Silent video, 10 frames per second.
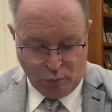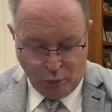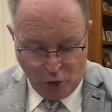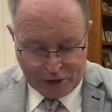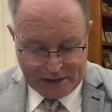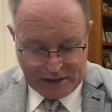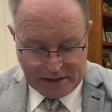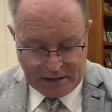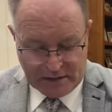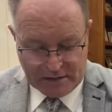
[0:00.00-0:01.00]

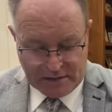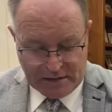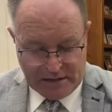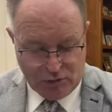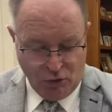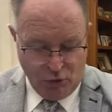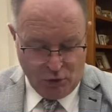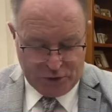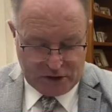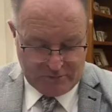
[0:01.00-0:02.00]
walking in
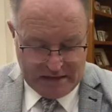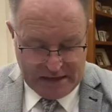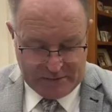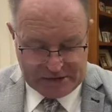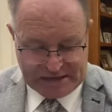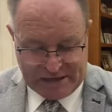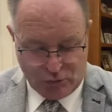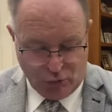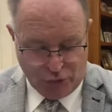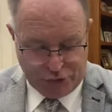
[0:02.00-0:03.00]
all the commandments
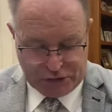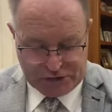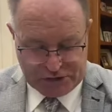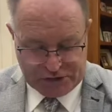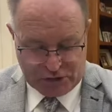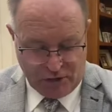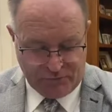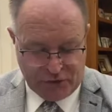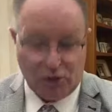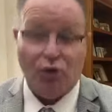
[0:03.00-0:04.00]
and ordinances
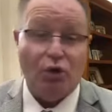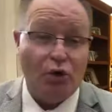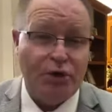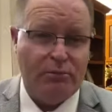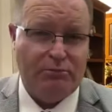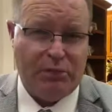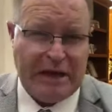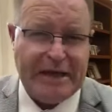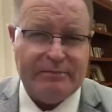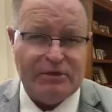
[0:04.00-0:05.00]
of the Lord
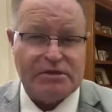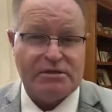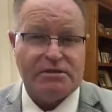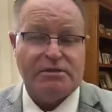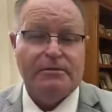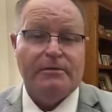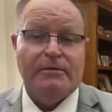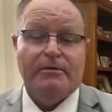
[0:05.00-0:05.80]
blameless.